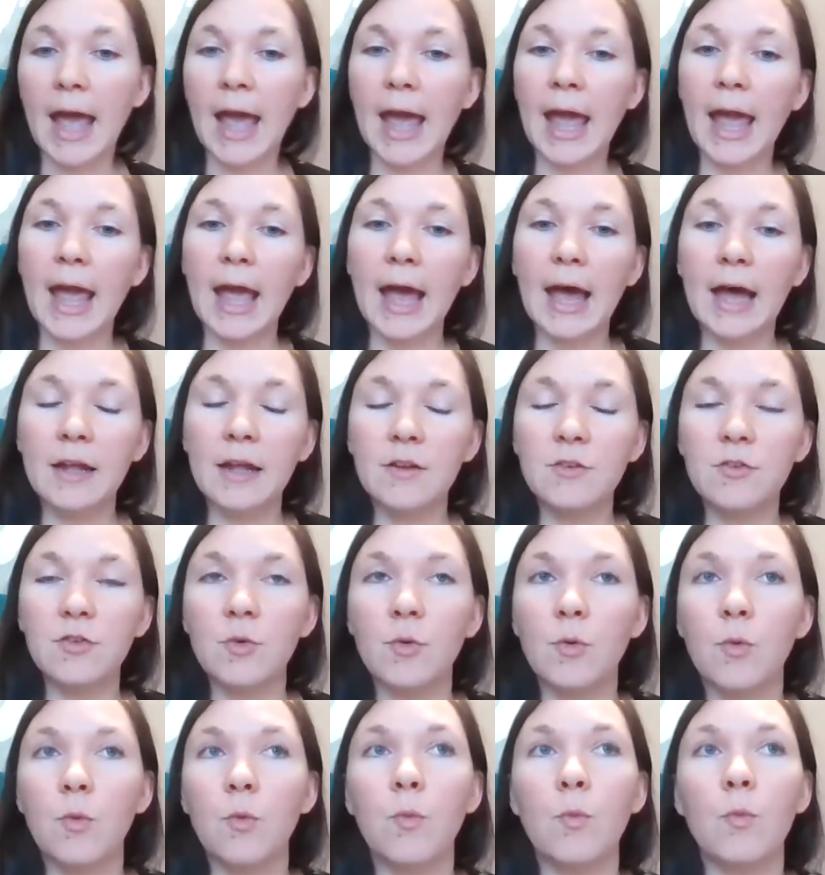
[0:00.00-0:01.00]
And
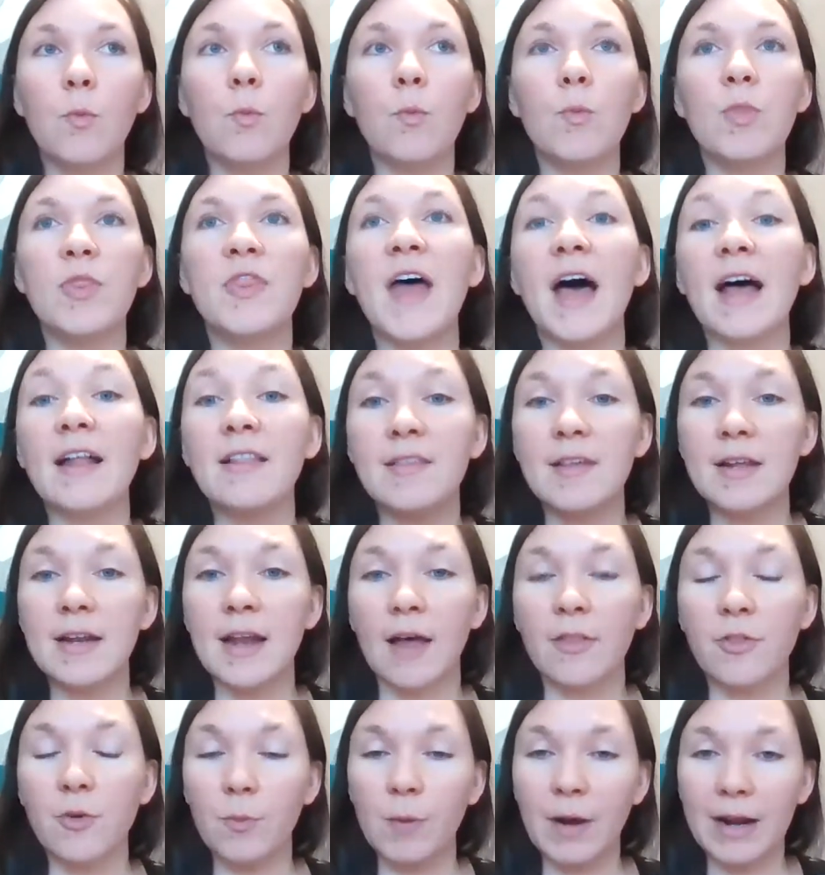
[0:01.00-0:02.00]
that's
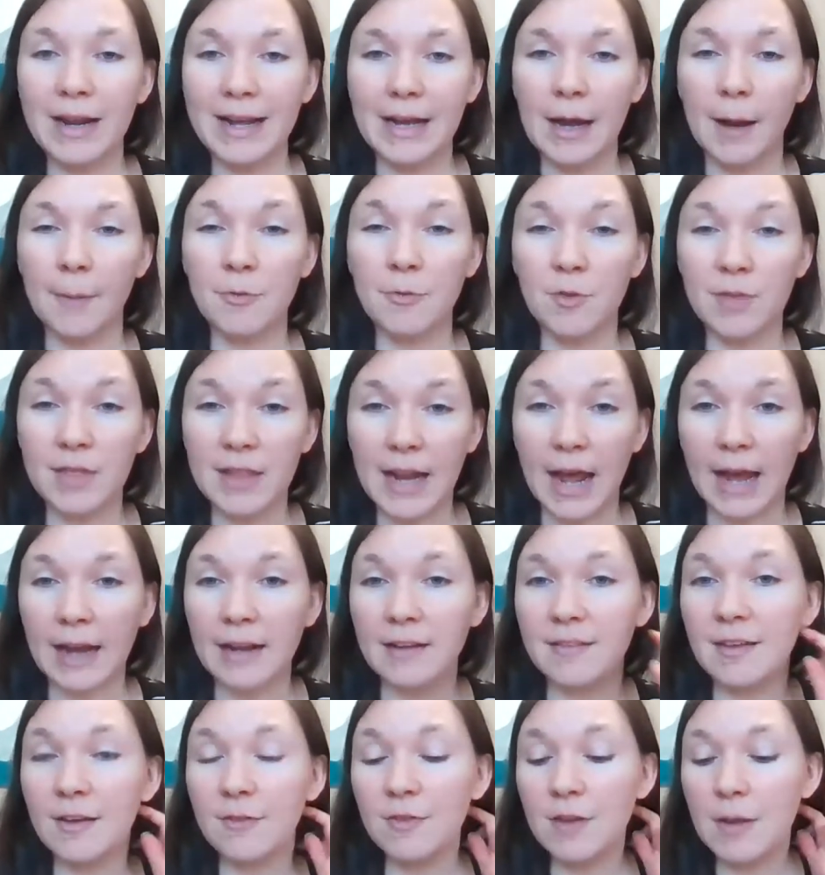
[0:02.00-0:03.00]
another one. It comes with an
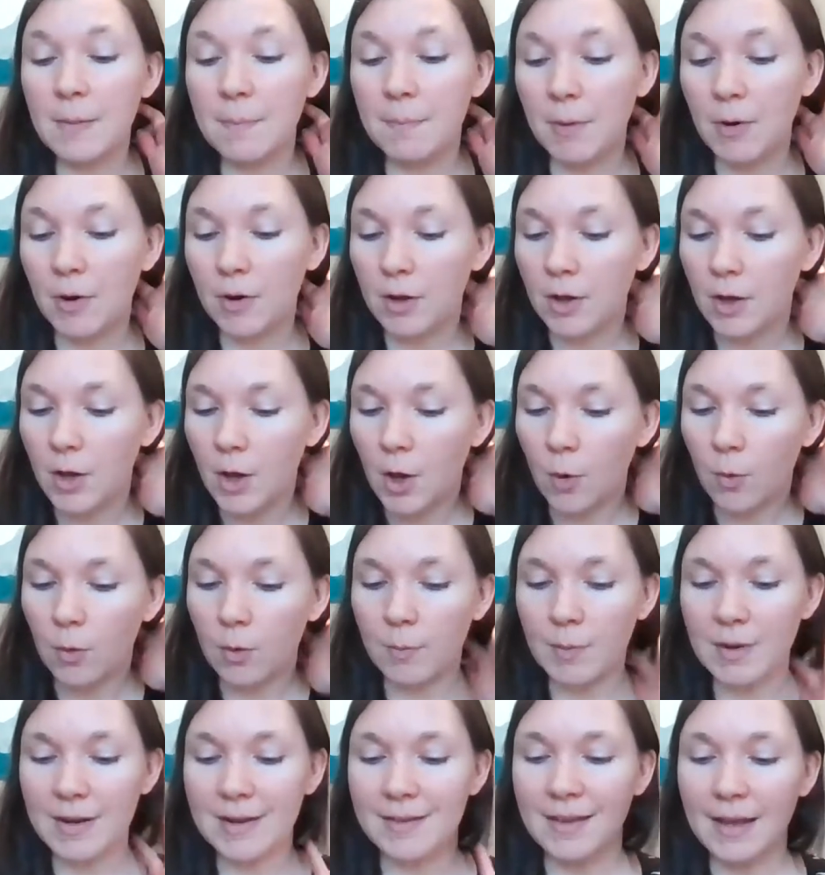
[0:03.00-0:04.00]
activity book.
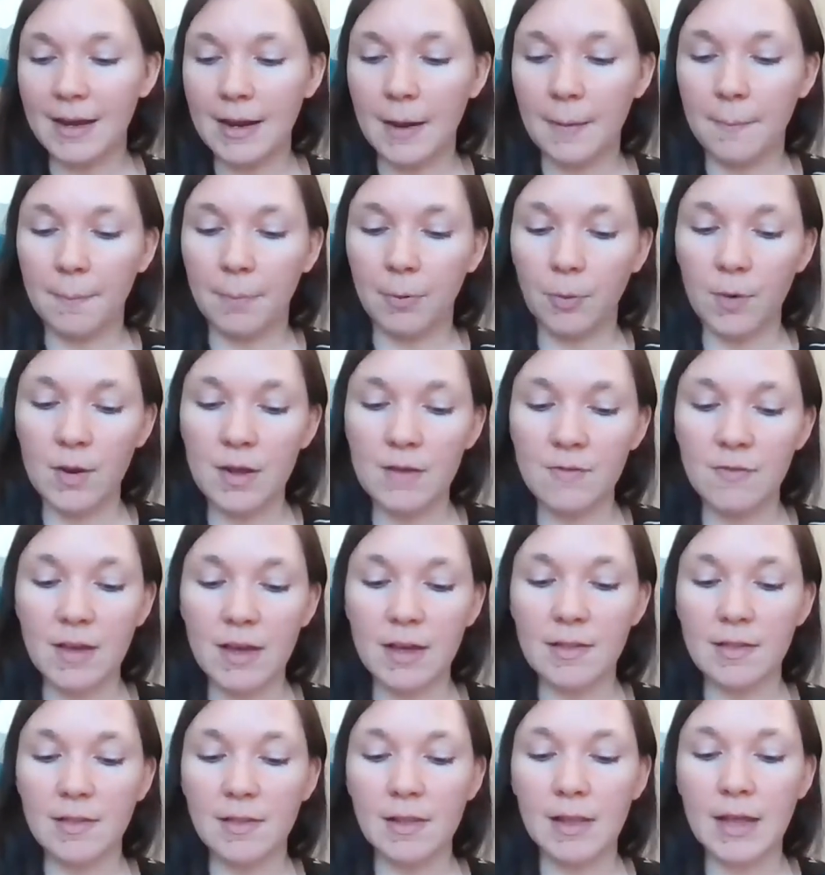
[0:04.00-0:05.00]
When we did it
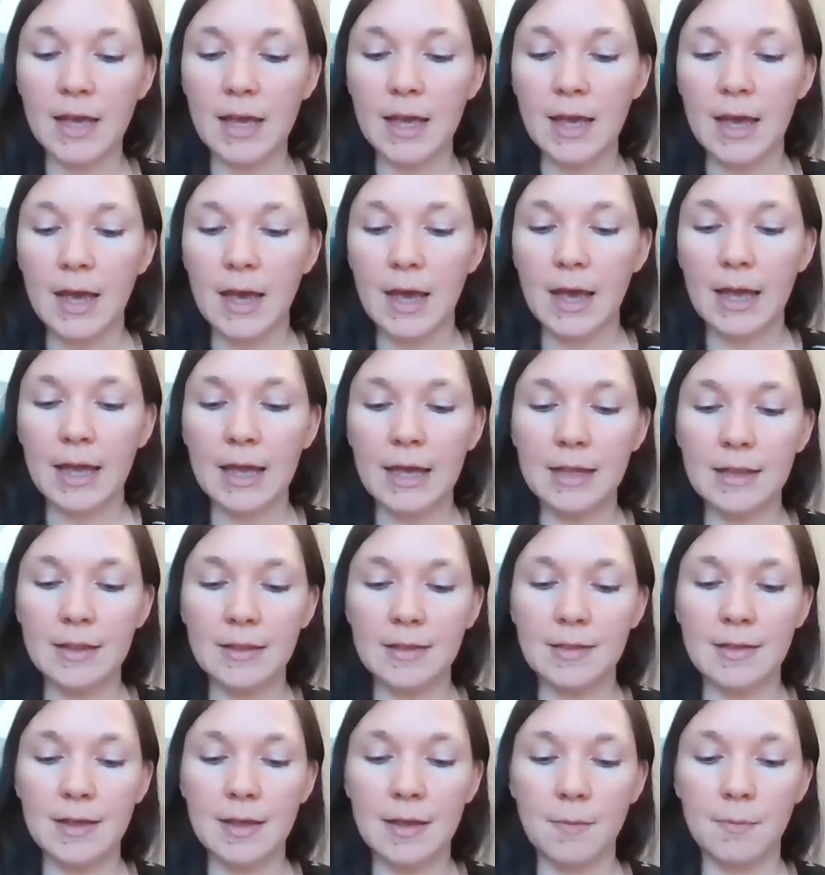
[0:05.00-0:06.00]
previously, it
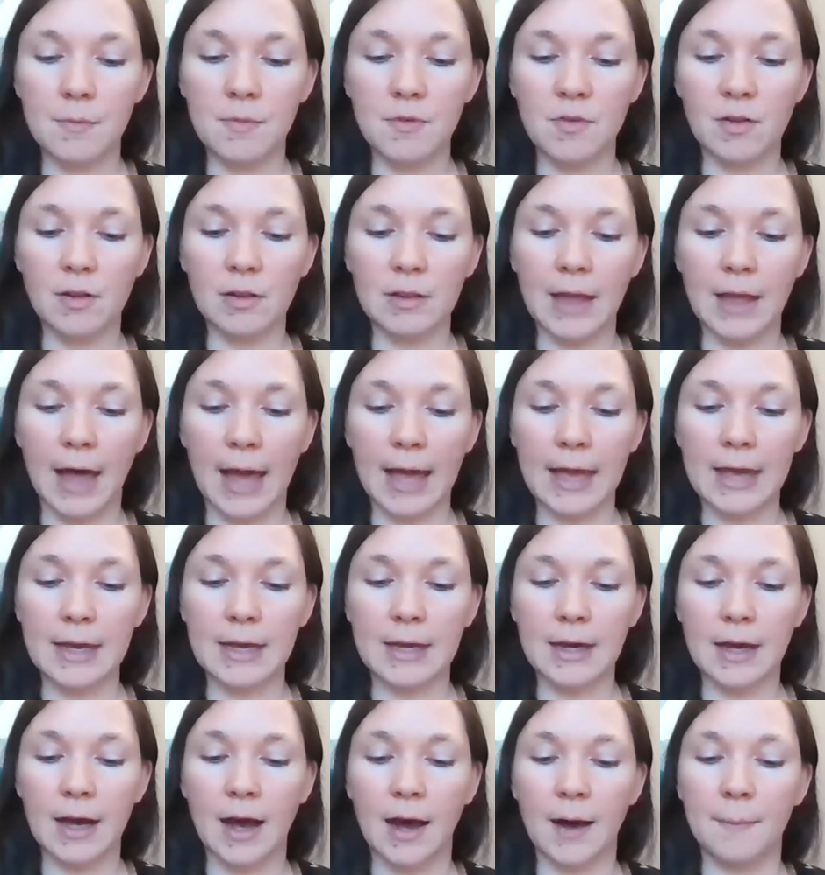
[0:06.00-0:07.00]
seemed
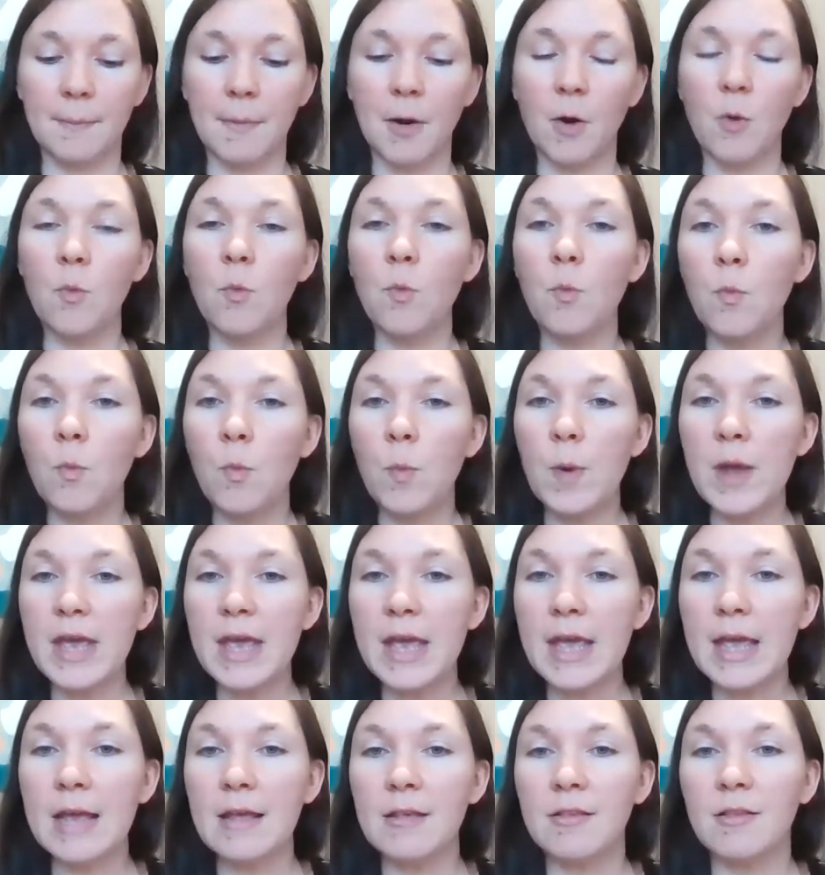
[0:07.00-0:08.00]
like um,
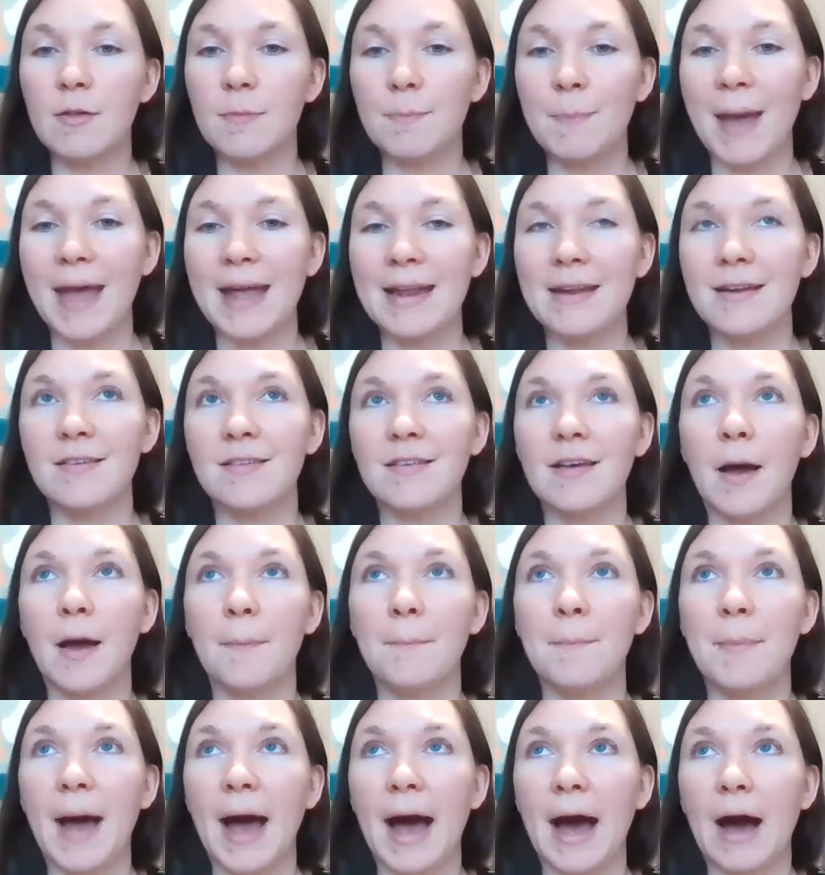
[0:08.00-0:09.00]
we spent
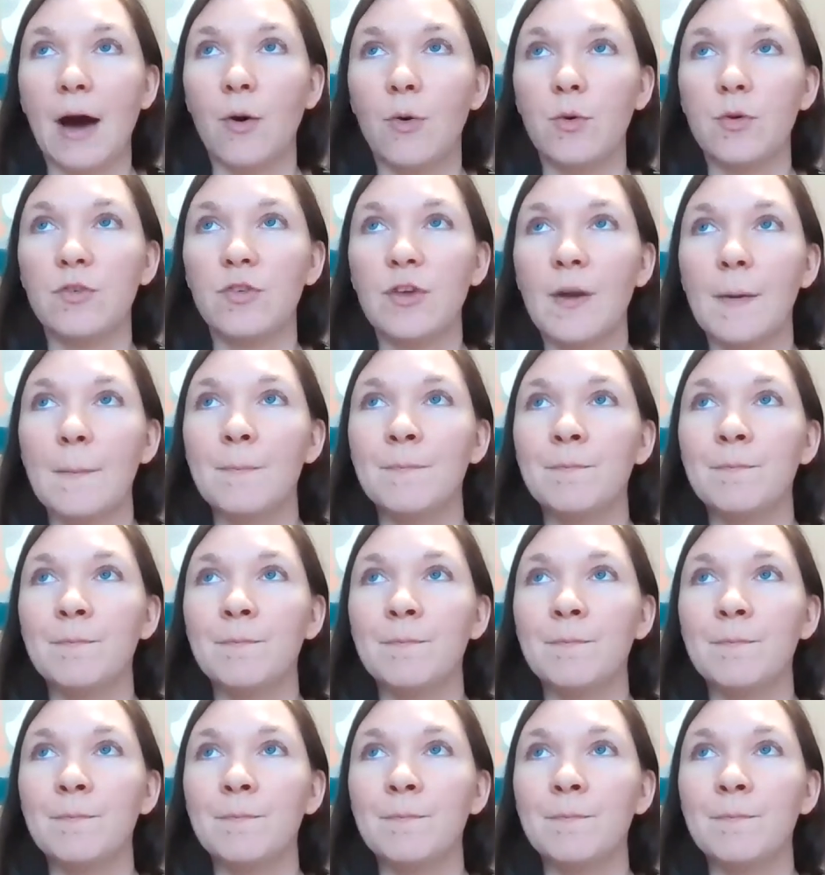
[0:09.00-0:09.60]
about